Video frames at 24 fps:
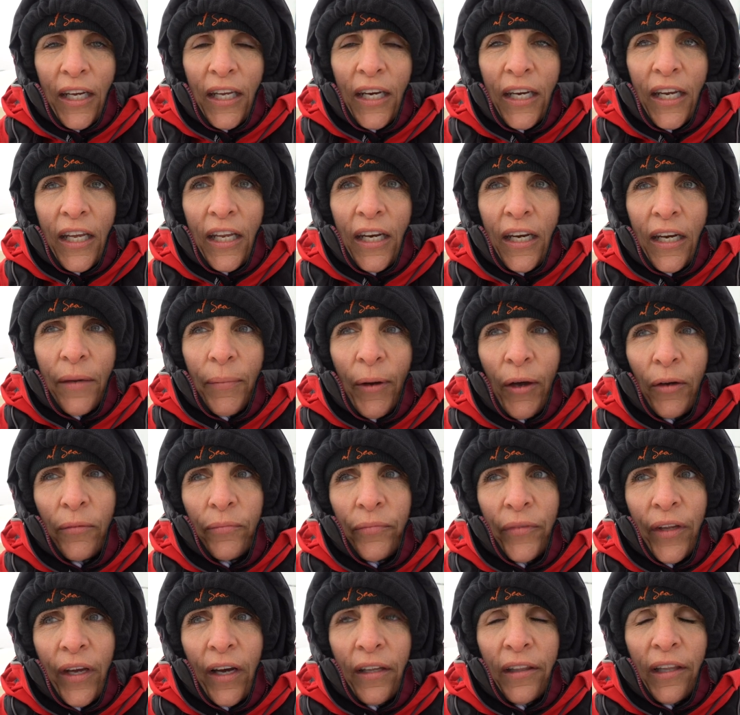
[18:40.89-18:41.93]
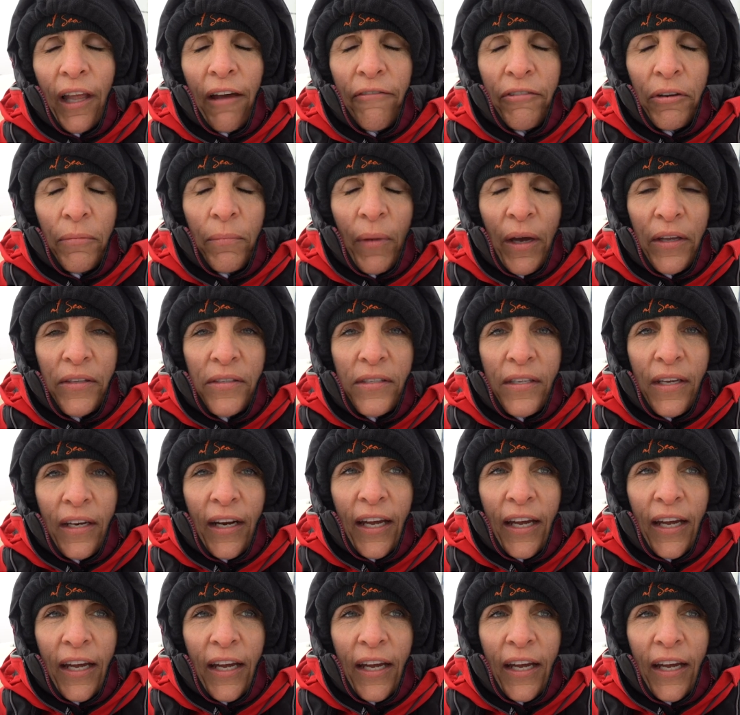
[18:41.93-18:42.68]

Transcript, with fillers: in, in about eleven months.